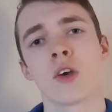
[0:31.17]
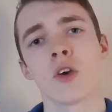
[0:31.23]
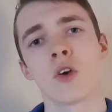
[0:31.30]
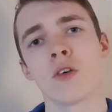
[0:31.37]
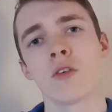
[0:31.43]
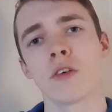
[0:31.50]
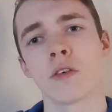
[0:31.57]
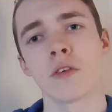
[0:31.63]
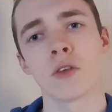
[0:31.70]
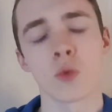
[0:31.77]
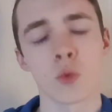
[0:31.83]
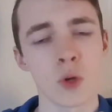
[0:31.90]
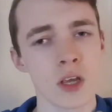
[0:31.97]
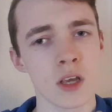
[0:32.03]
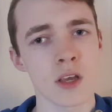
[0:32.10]
earlier in the
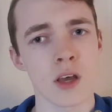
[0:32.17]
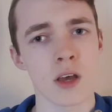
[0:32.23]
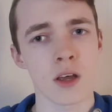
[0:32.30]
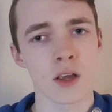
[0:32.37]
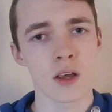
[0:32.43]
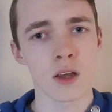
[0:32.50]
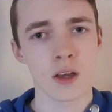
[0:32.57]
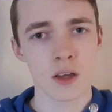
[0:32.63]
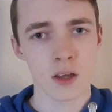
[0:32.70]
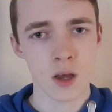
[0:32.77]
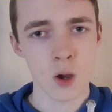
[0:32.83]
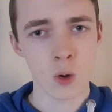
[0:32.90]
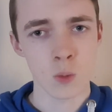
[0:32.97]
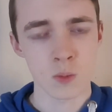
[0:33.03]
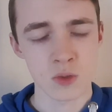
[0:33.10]
week at
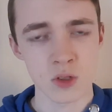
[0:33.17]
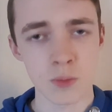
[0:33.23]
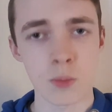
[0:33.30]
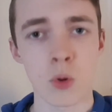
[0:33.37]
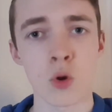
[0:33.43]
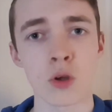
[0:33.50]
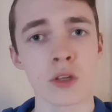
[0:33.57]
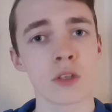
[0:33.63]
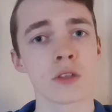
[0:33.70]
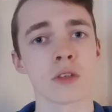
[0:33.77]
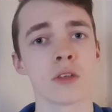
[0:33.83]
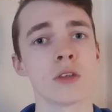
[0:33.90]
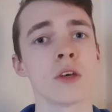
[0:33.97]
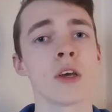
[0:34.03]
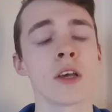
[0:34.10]
home to
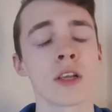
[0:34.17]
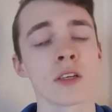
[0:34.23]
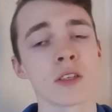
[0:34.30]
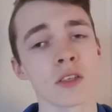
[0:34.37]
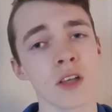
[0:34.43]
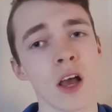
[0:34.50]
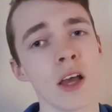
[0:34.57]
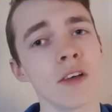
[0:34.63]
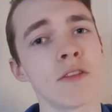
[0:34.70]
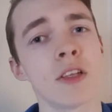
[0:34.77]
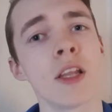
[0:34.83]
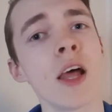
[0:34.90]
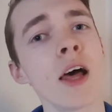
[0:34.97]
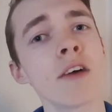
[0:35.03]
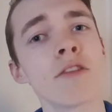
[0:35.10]
Poynton. Stile,
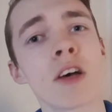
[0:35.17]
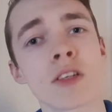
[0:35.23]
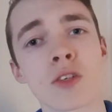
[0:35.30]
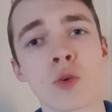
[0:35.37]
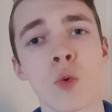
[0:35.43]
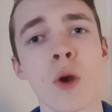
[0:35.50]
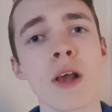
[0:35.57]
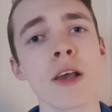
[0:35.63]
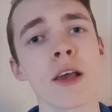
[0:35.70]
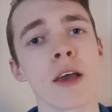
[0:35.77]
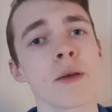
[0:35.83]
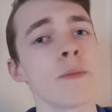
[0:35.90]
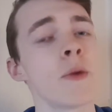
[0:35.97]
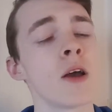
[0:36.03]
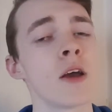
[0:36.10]
in their last away
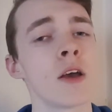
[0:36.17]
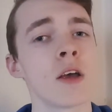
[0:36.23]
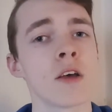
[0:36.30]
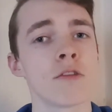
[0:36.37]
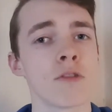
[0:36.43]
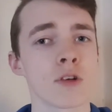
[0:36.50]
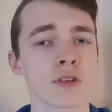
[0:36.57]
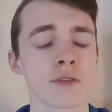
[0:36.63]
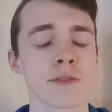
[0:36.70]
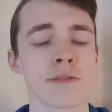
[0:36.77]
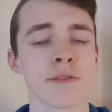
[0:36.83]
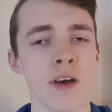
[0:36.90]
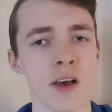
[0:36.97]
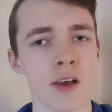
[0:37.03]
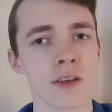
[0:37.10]
game, lost
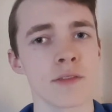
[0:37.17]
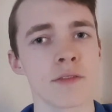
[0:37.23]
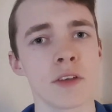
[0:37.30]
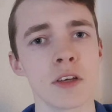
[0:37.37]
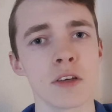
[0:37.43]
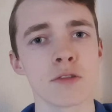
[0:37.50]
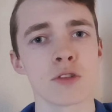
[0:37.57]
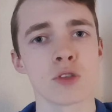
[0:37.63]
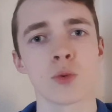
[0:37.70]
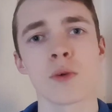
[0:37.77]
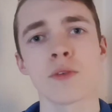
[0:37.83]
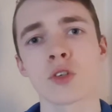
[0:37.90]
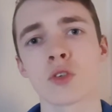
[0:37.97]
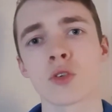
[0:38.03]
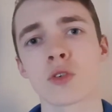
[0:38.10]
5-0 to
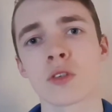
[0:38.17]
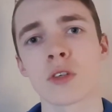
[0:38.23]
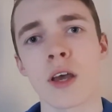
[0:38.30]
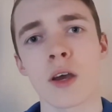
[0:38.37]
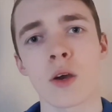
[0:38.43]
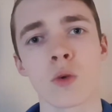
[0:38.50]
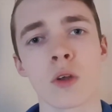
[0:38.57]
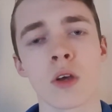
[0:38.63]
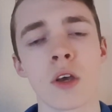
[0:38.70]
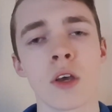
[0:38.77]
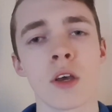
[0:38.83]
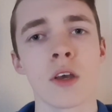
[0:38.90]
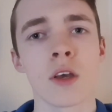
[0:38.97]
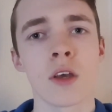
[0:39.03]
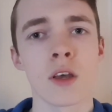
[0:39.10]
Wythenshawe Town
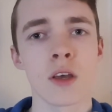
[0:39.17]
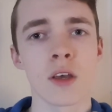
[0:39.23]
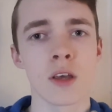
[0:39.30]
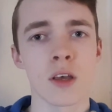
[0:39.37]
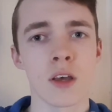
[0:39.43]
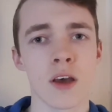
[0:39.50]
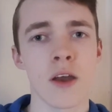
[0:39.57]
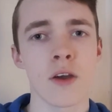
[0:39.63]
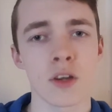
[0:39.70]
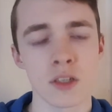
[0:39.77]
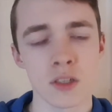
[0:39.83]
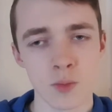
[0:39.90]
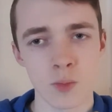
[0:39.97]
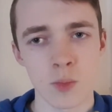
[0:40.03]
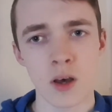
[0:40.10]
at
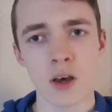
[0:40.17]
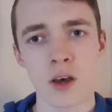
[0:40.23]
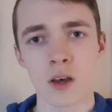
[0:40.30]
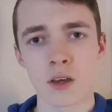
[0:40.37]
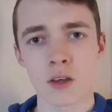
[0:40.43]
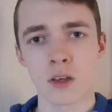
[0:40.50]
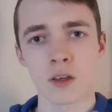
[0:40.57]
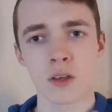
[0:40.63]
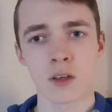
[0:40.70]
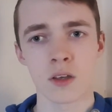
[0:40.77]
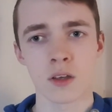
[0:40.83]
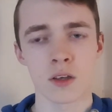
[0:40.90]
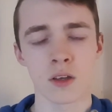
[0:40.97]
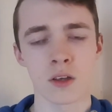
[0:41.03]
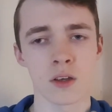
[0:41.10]
Erickson Park.
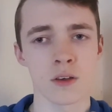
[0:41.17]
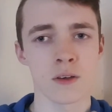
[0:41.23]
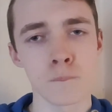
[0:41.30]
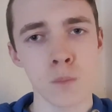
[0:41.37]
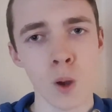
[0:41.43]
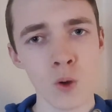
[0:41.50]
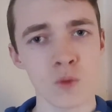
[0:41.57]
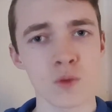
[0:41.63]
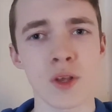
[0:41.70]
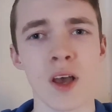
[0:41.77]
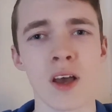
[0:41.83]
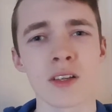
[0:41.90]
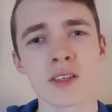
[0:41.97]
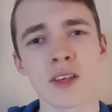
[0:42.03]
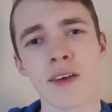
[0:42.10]
Both
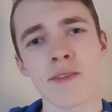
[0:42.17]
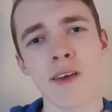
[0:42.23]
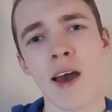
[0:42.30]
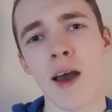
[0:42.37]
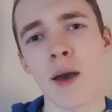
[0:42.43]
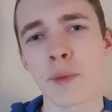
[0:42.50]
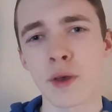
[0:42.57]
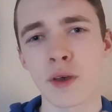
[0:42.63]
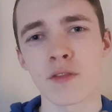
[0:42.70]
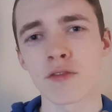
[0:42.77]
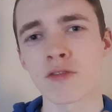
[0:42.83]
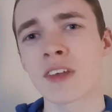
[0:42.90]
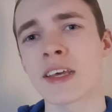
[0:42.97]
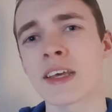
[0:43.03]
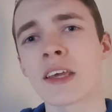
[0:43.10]
sides have a habit of
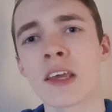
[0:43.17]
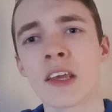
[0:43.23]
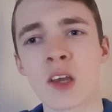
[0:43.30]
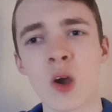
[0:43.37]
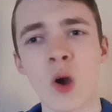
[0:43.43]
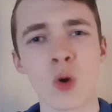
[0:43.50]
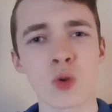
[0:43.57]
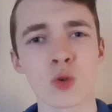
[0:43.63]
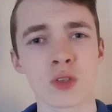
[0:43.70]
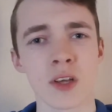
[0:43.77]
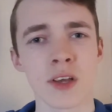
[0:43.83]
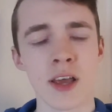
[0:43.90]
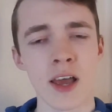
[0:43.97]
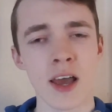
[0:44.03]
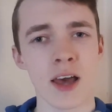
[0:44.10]
leaking goals,
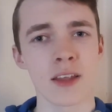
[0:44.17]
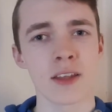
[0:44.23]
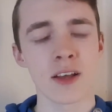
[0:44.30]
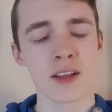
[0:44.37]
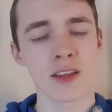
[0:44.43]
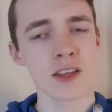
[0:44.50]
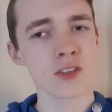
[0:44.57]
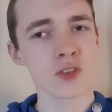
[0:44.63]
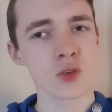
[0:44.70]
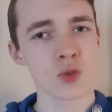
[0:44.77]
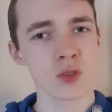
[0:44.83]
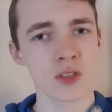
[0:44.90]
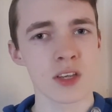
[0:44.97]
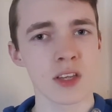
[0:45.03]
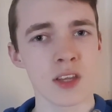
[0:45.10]
and this
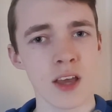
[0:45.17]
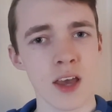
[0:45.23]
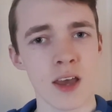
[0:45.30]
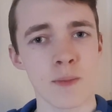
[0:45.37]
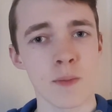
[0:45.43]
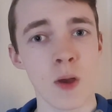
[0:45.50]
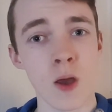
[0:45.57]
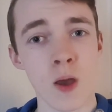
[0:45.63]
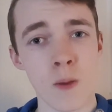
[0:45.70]
could see the game